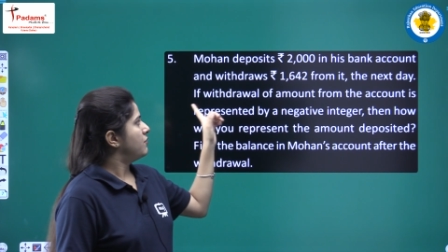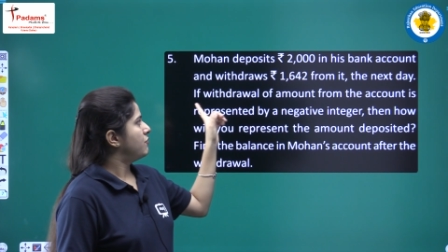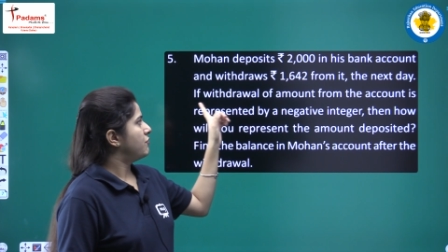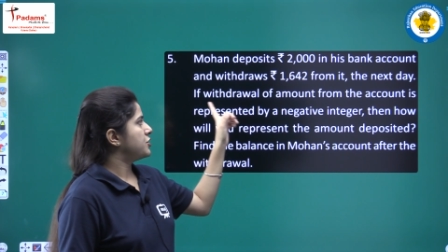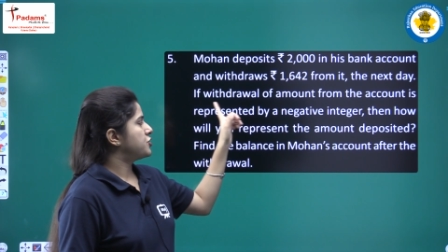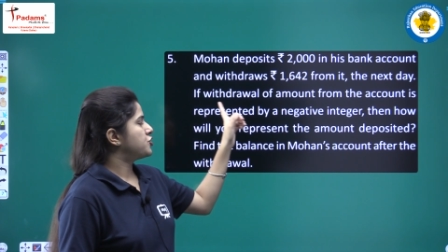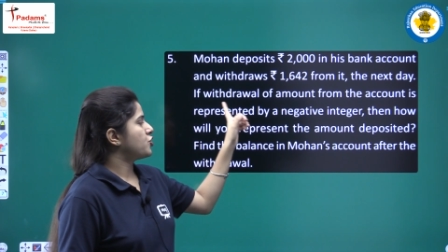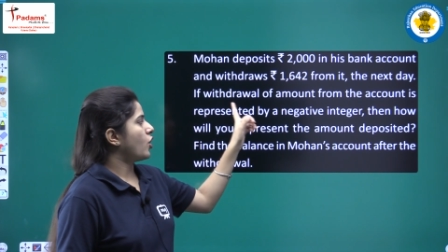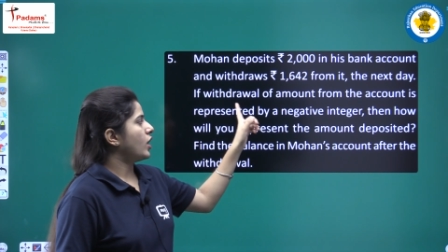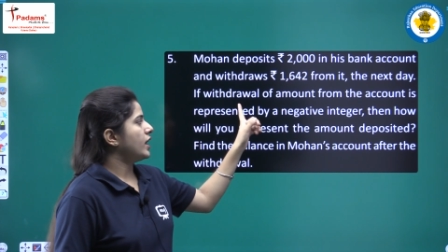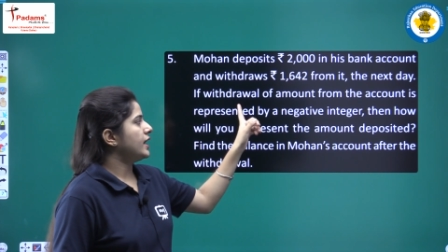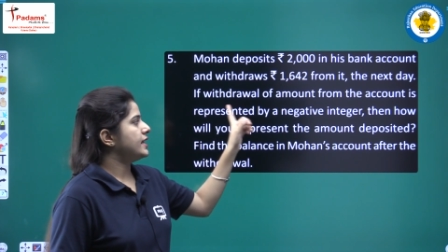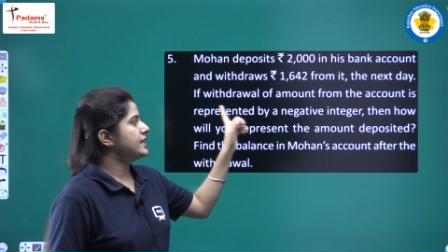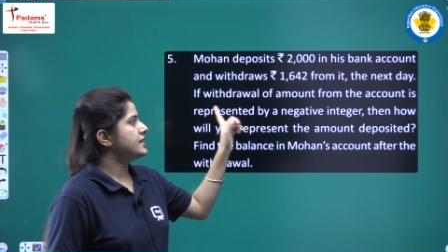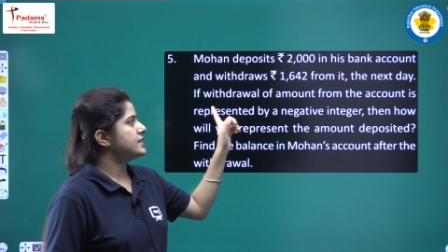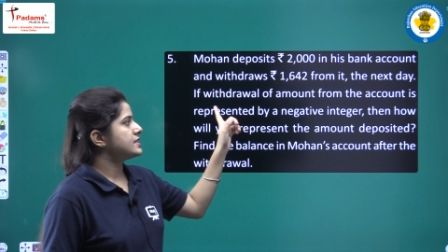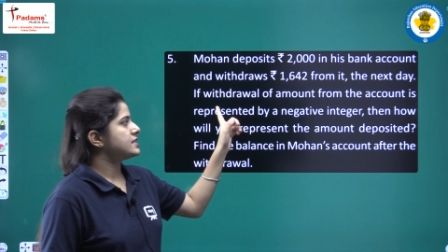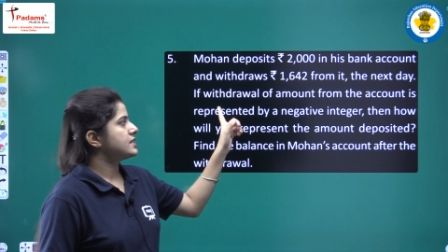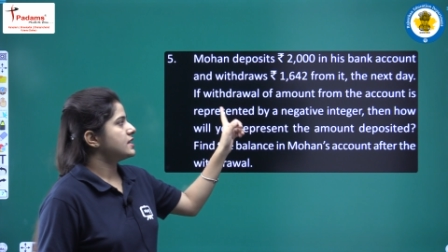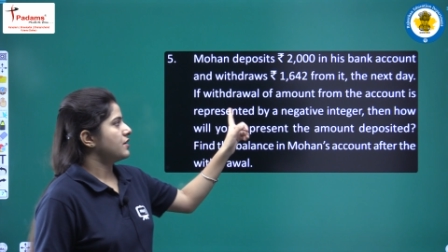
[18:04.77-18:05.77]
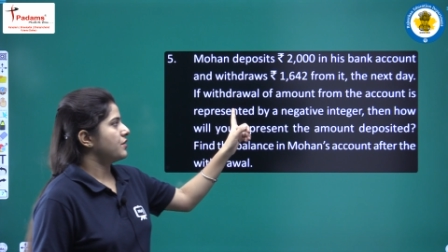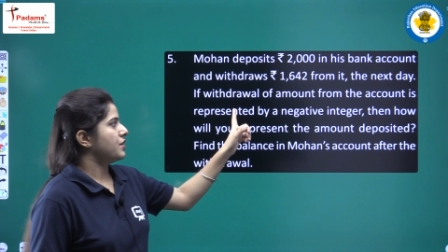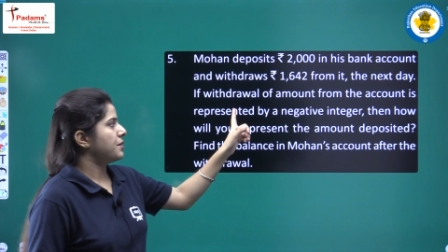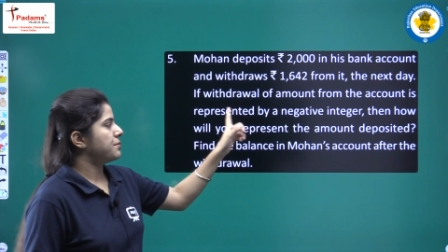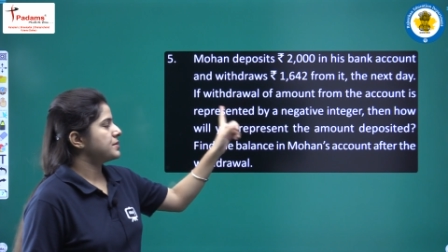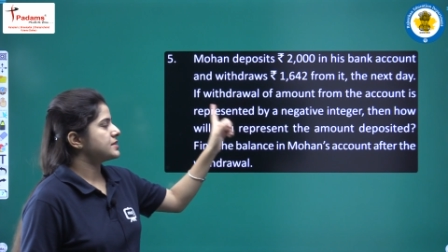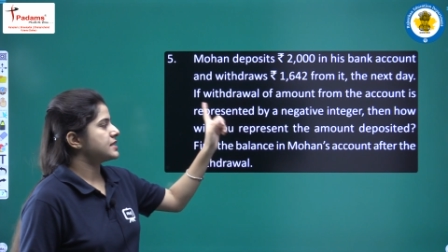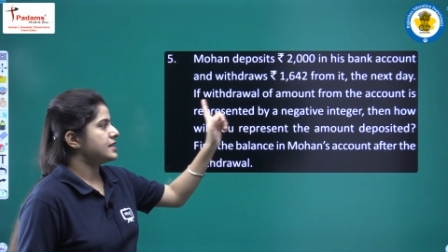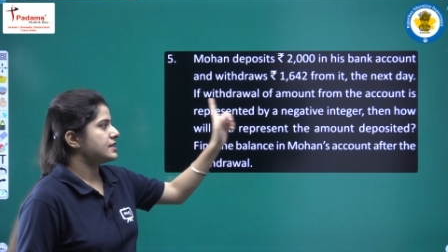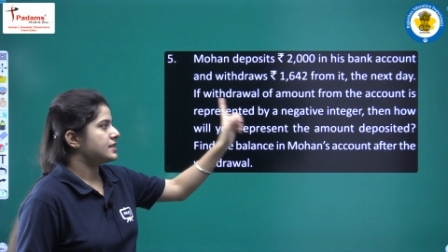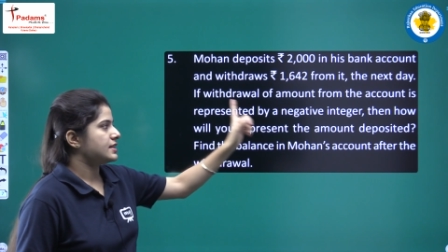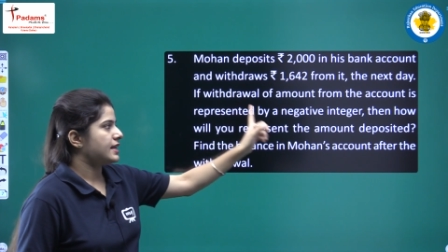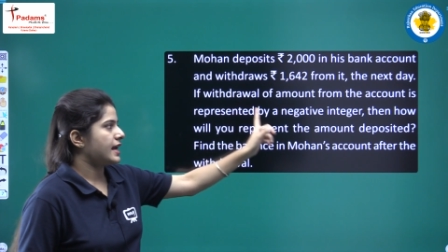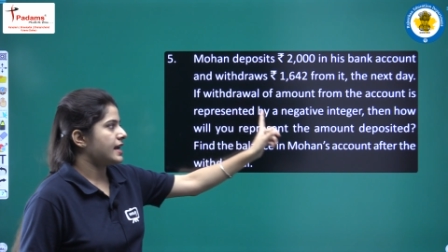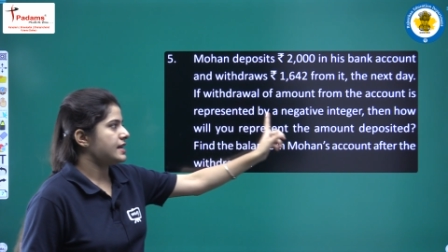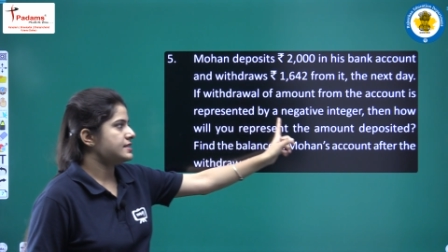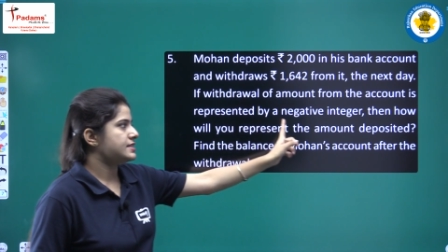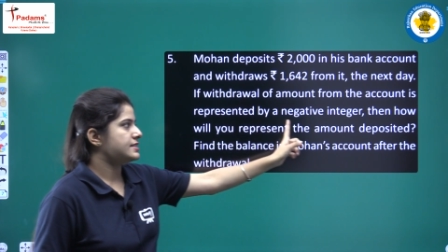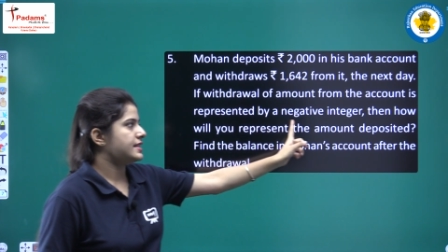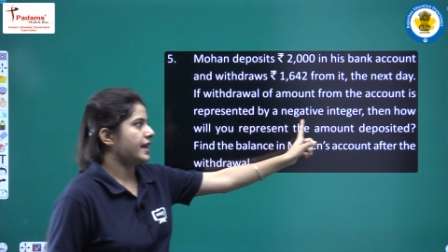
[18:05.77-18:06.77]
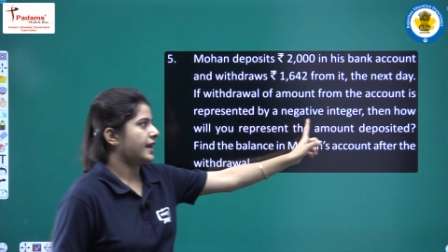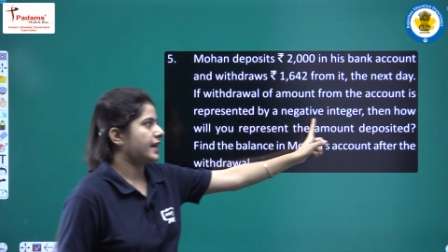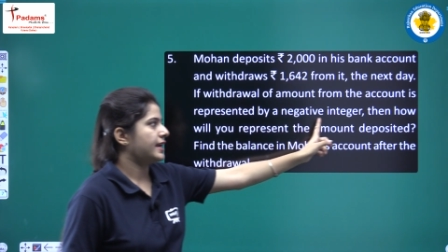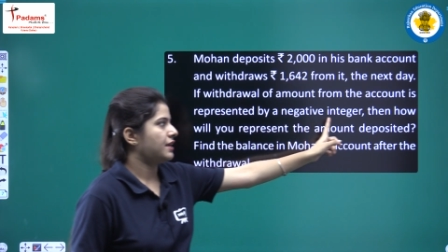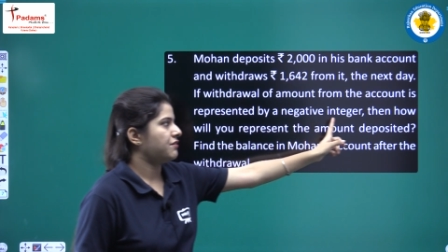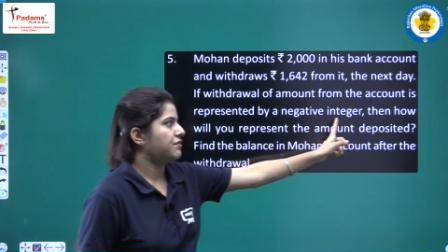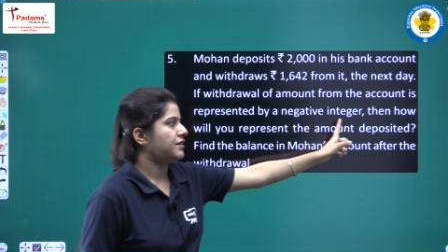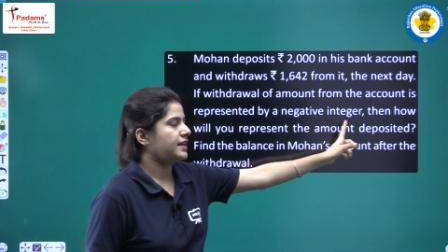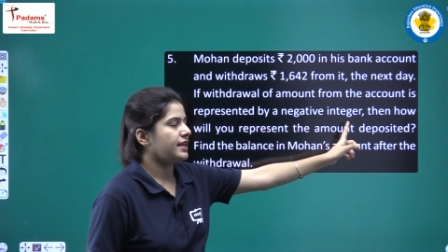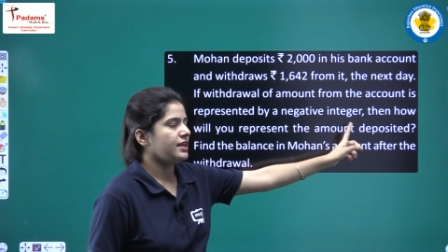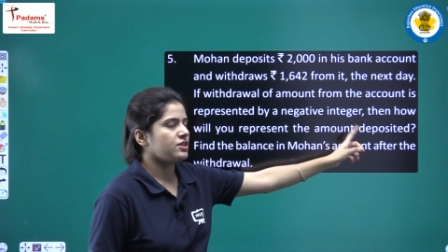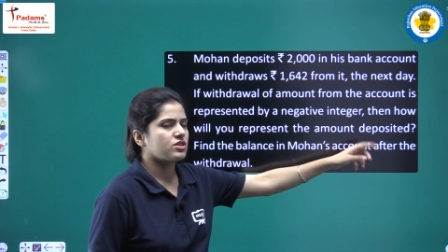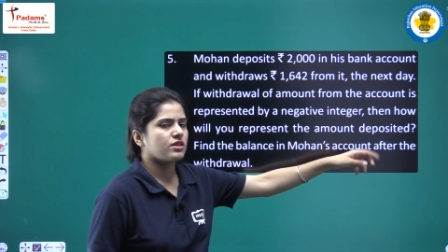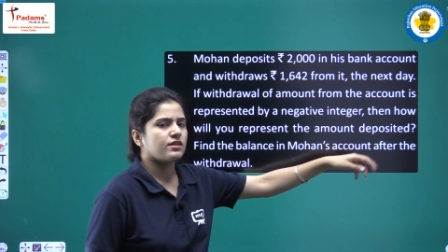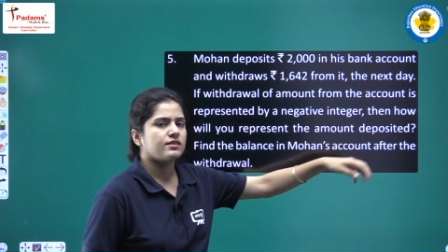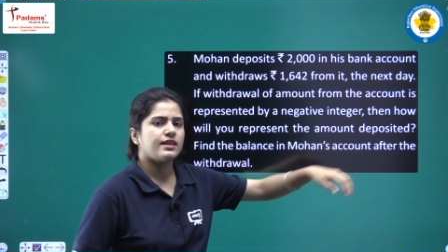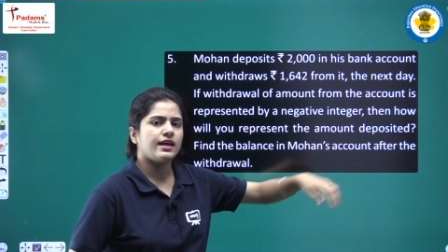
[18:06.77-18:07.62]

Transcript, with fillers: withdrawal is represented as negative integer,